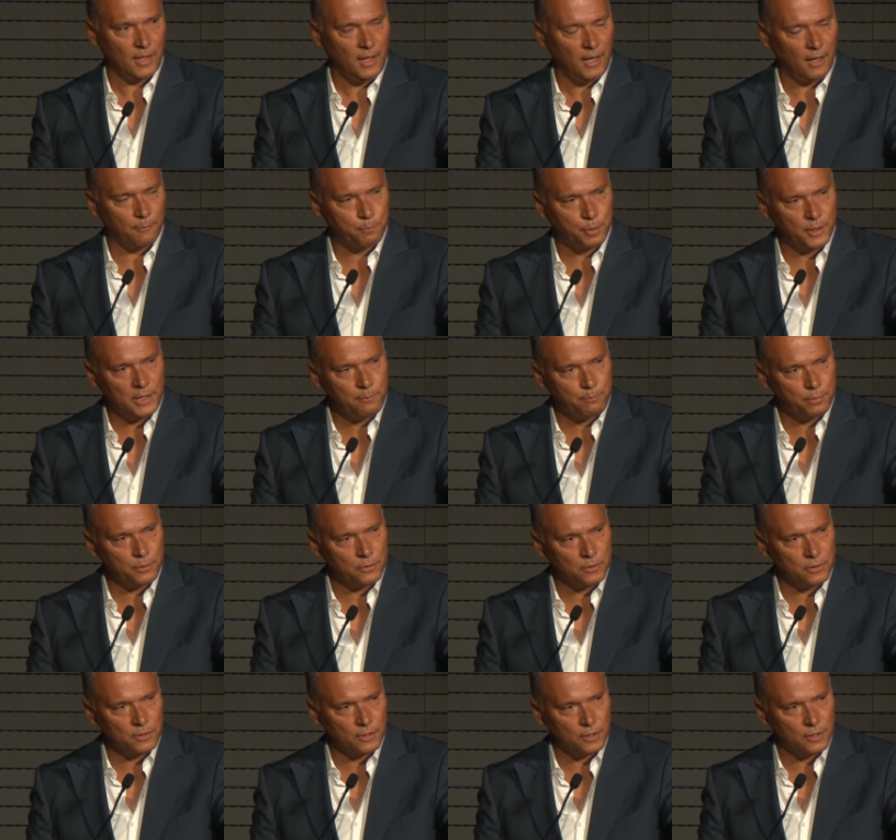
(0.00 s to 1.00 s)
A
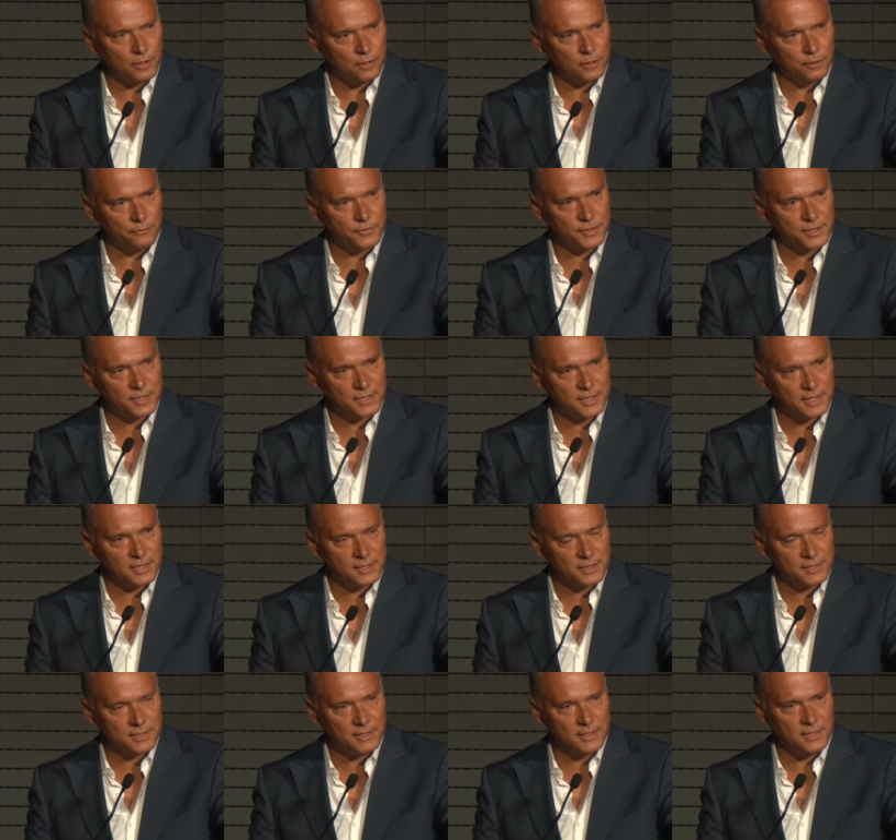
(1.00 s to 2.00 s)
people of
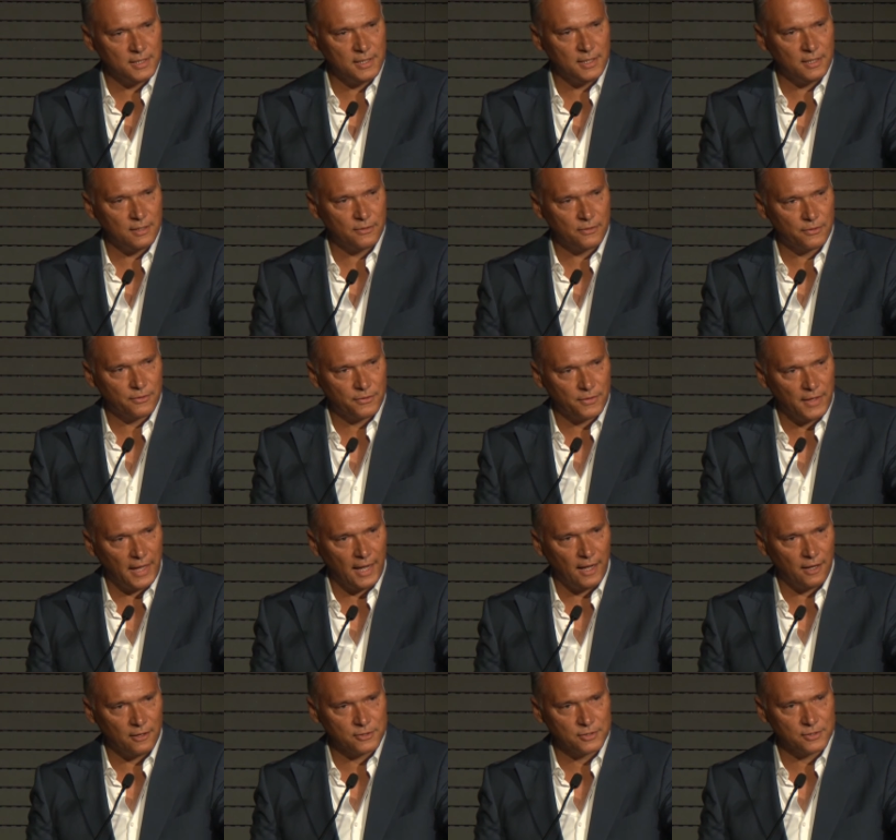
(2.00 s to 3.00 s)

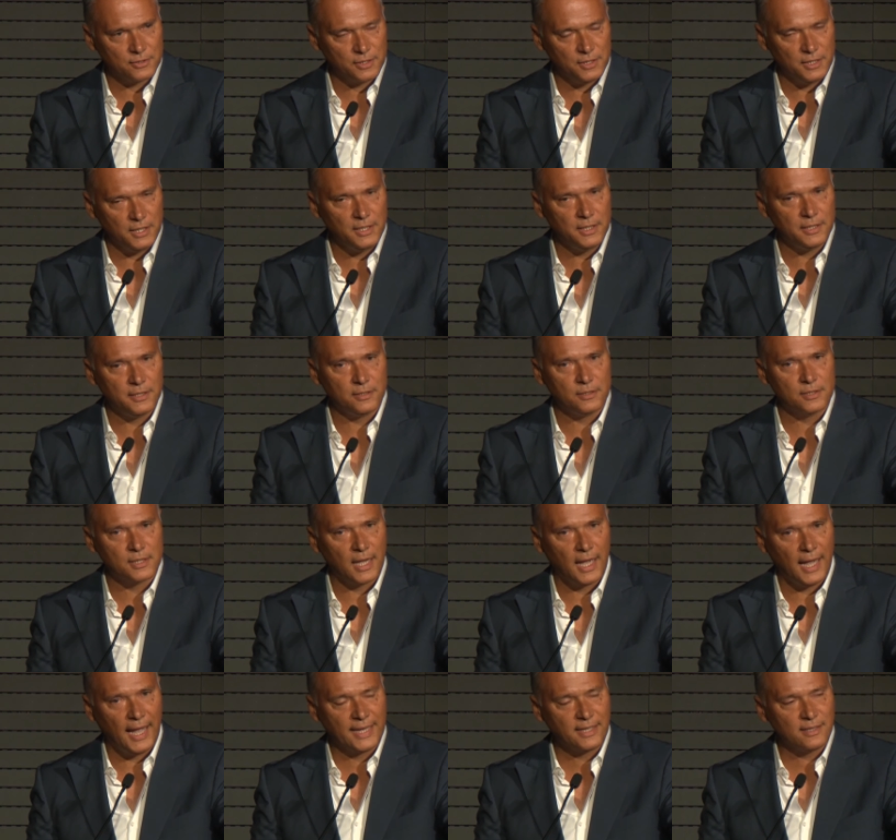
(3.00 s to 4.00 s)
60,000 years
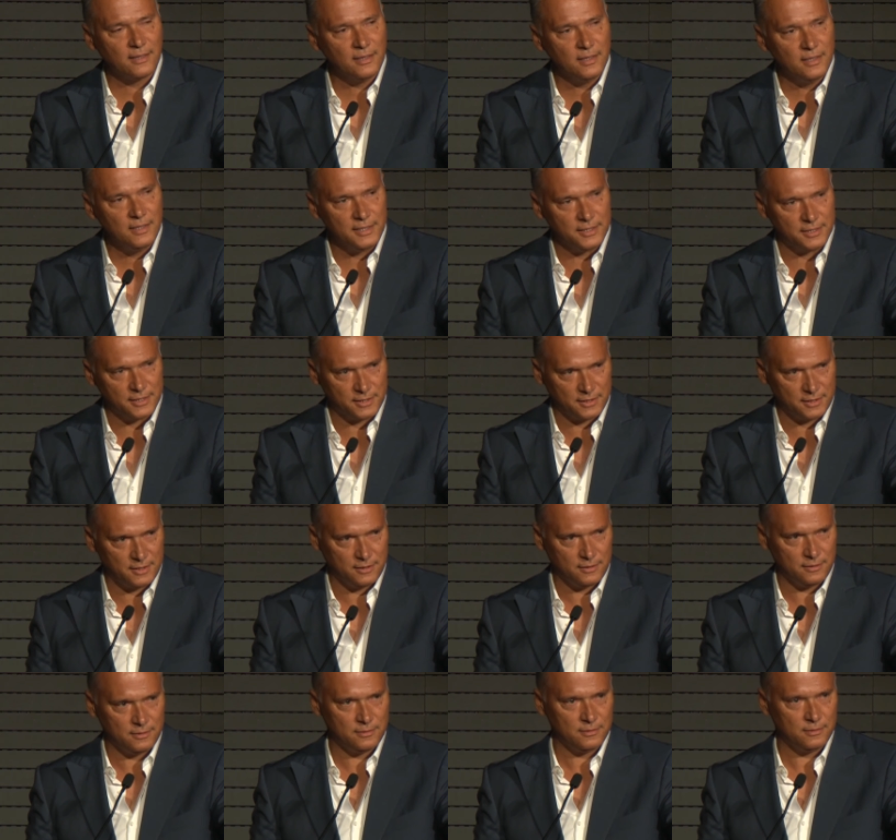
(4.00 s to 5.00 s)
at
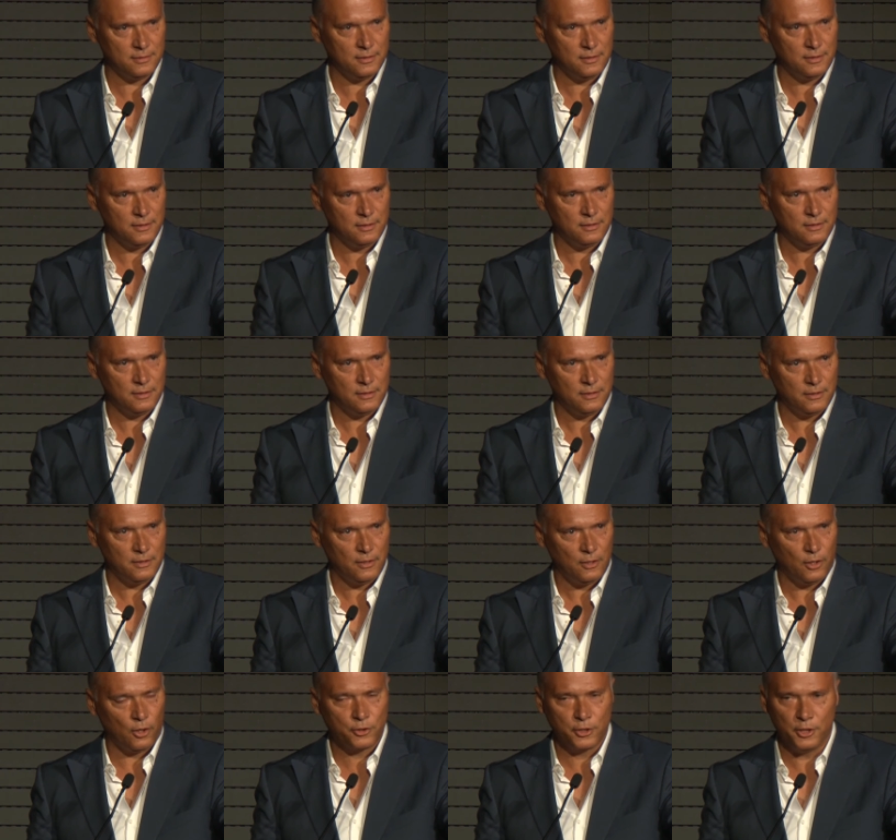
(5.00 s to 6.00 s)
least
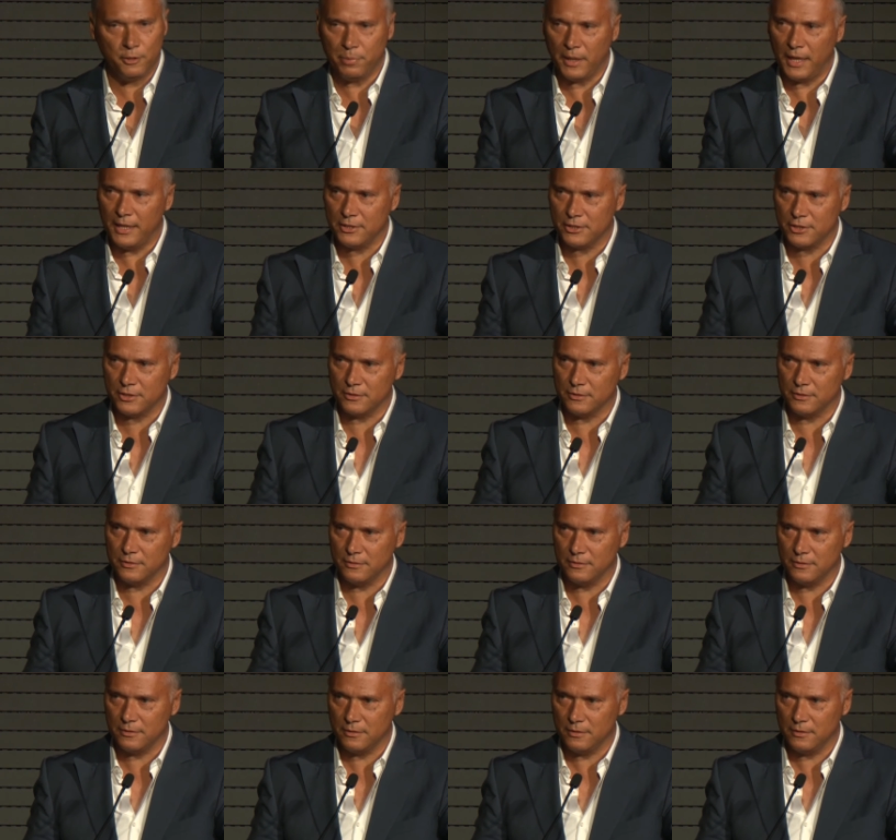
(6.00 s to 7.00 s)

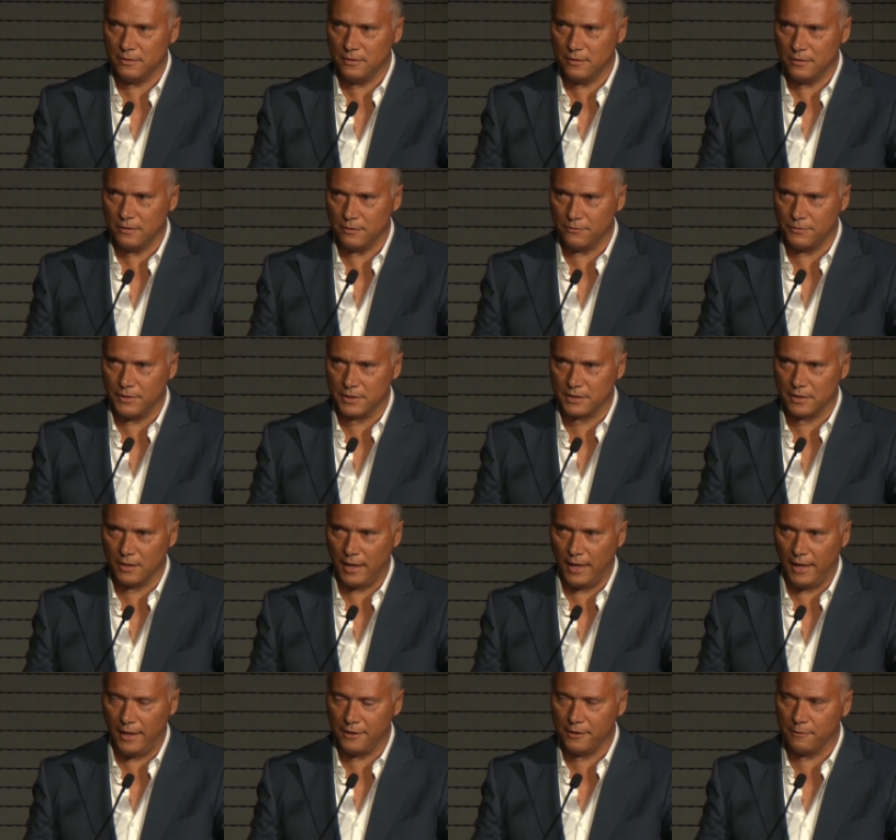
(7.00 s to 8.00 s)
occupation of this
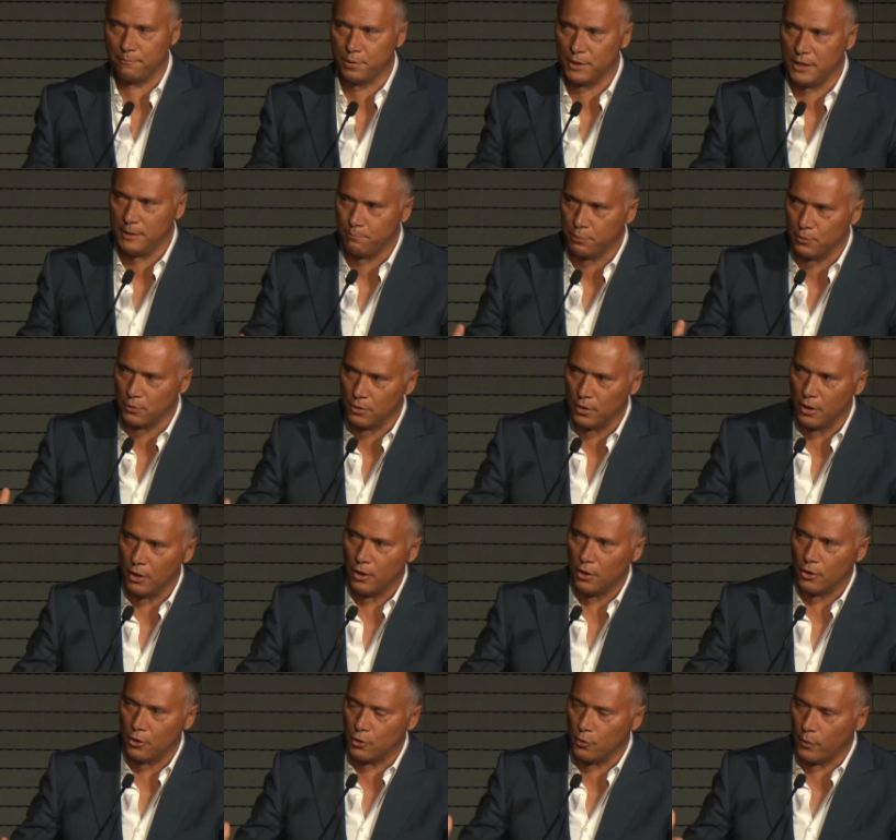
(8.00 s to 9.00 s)
land, a people
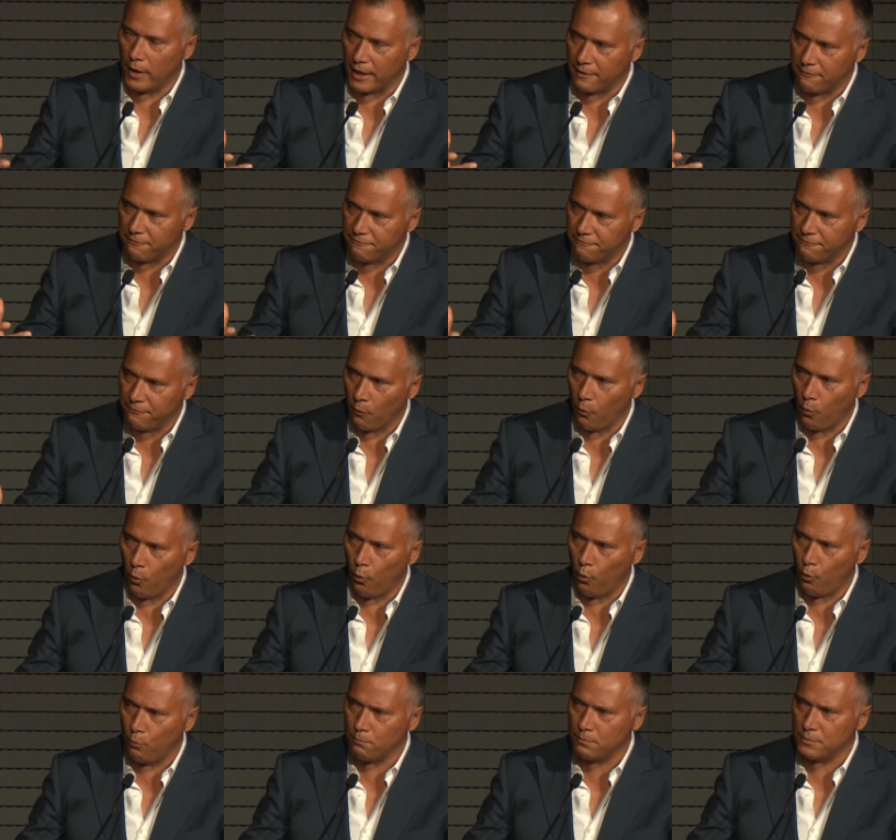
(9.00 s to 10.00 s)
who had
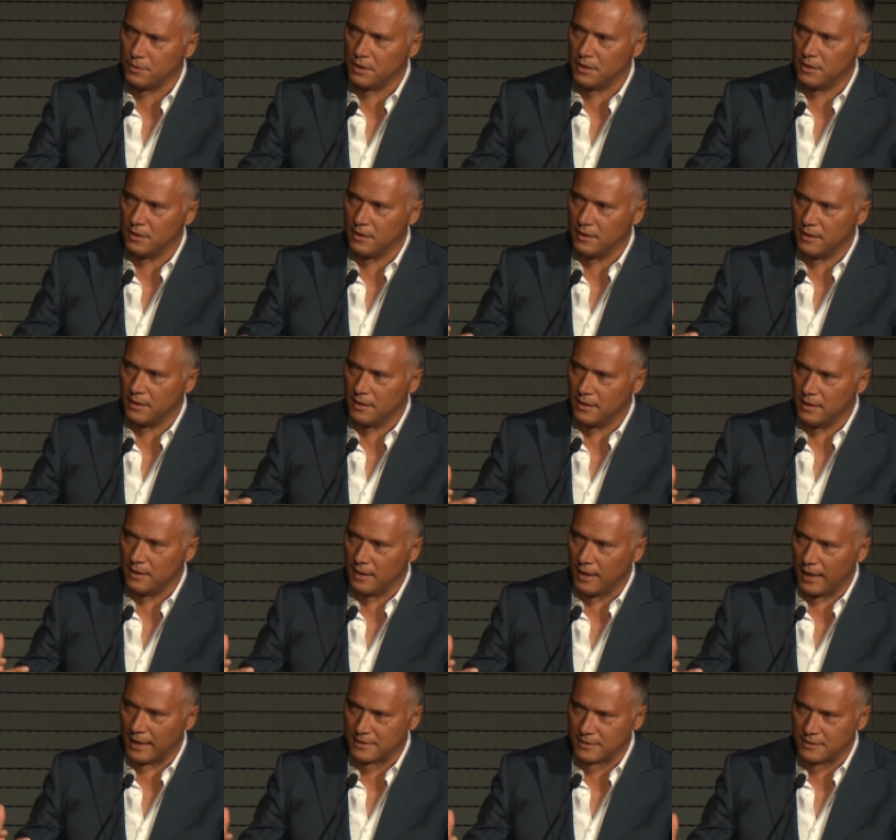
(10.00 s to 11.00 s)
formed
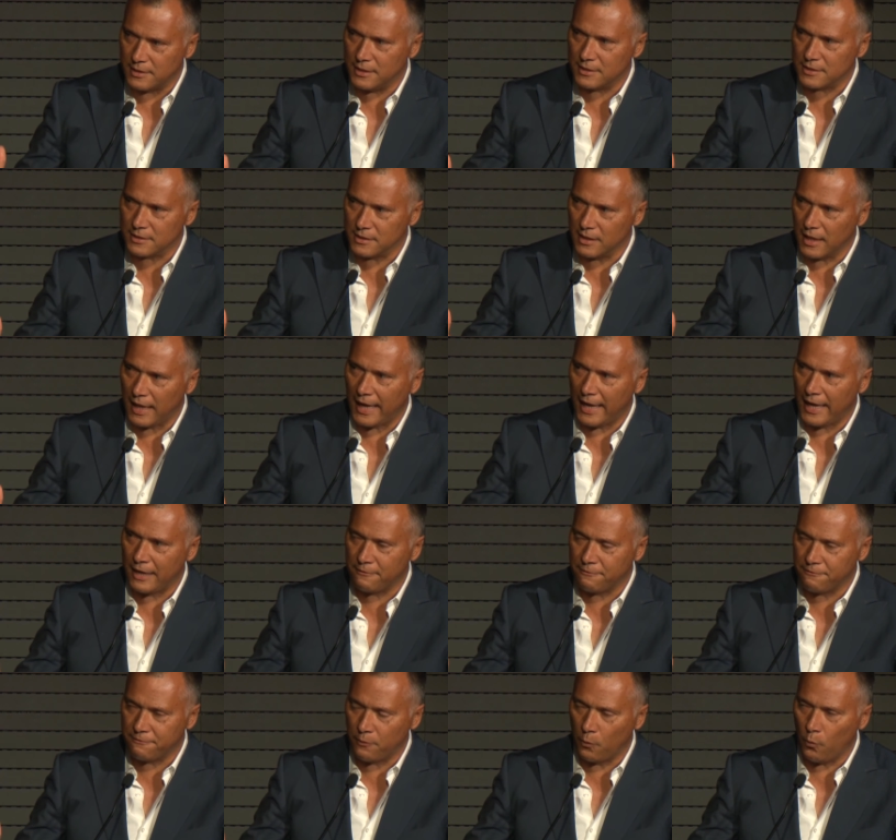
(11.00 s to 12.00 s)
as this
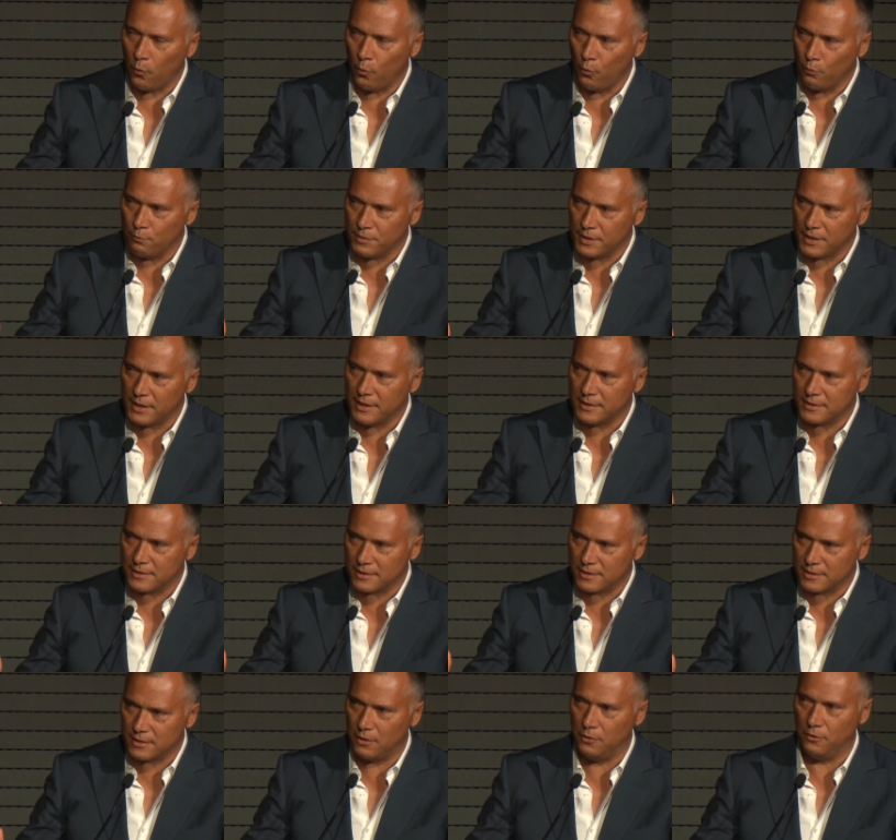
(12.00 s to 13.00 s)
land formed
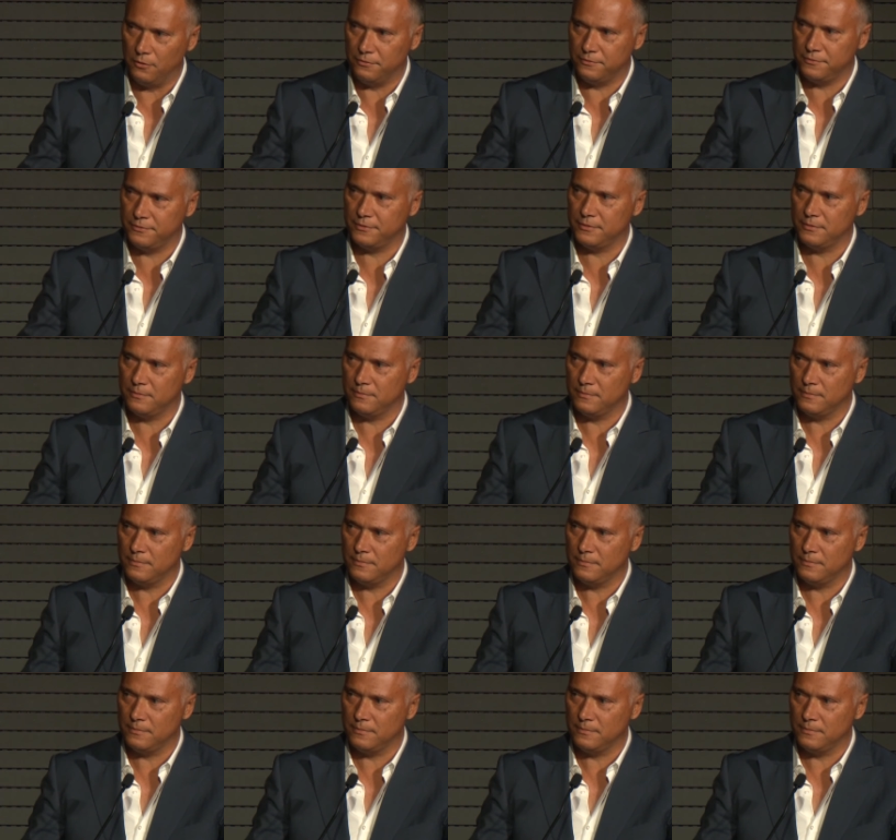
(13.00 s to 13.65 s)
itself,